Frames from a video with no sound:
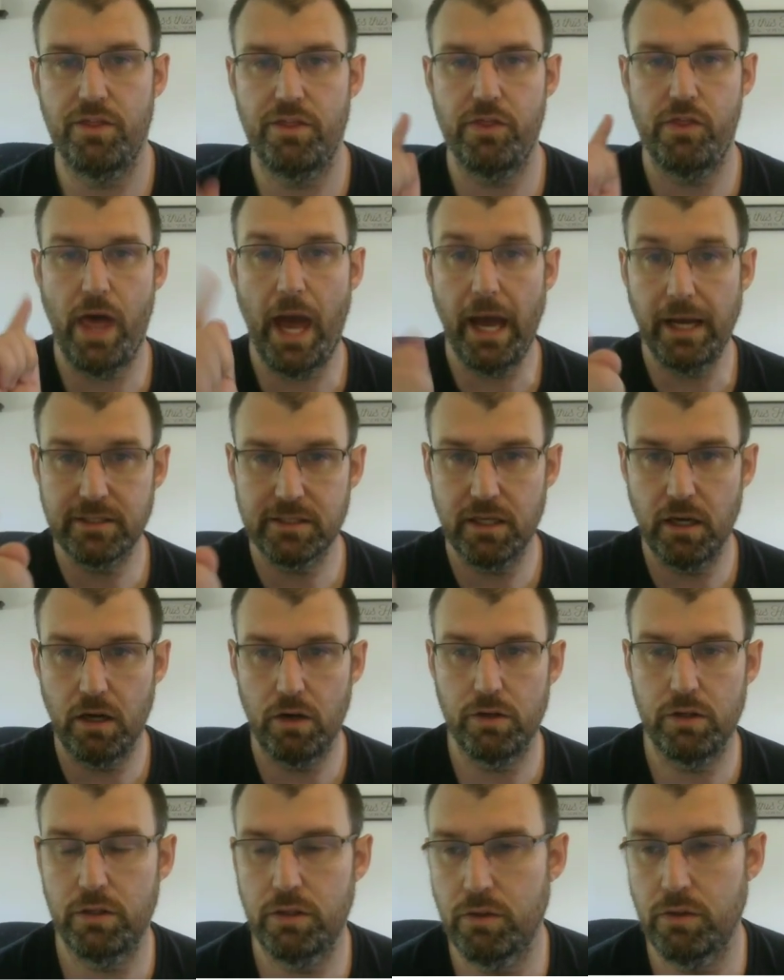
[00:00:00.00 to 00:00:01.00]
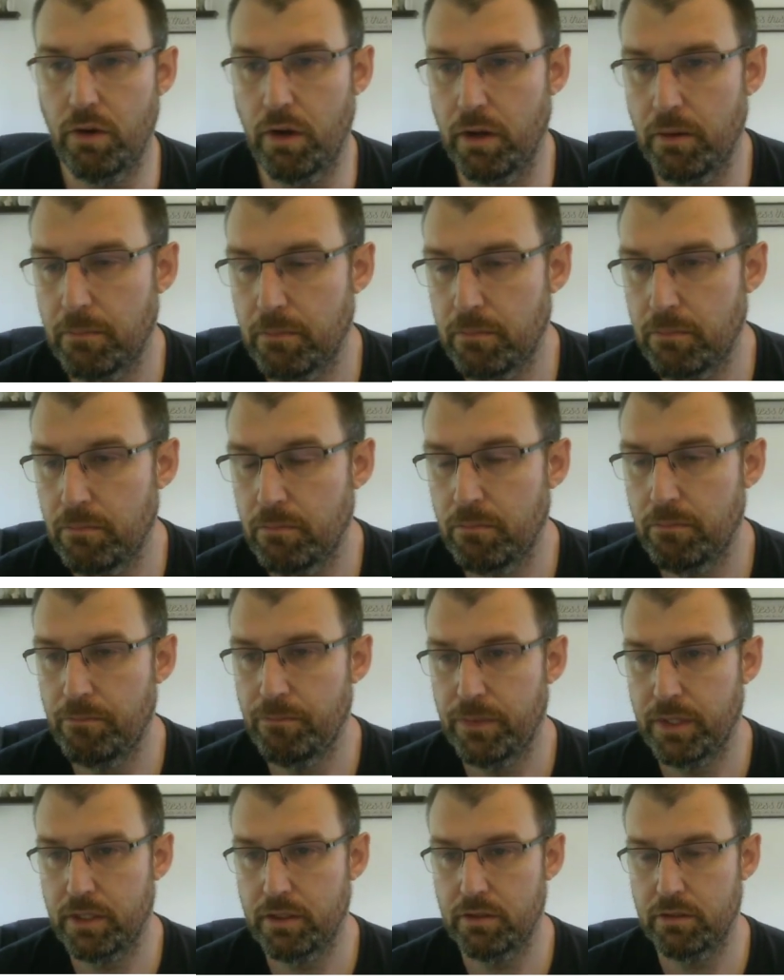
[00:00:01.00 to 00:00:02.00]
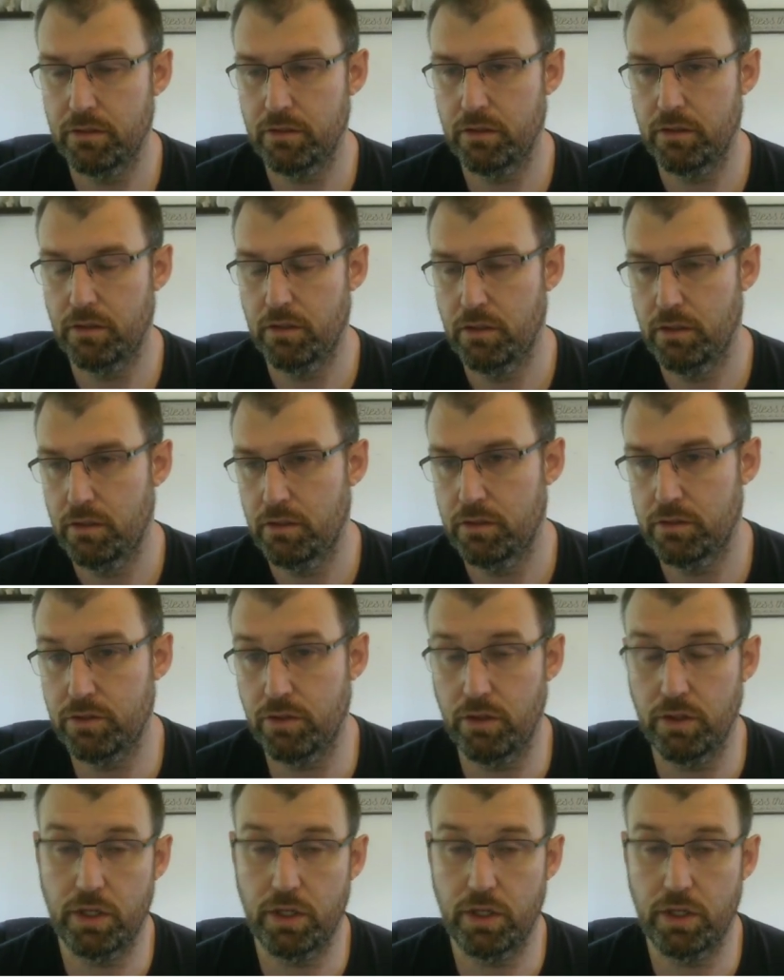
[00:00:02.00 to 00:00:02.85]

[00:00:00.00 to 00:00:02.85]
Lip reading: That's how you do it. So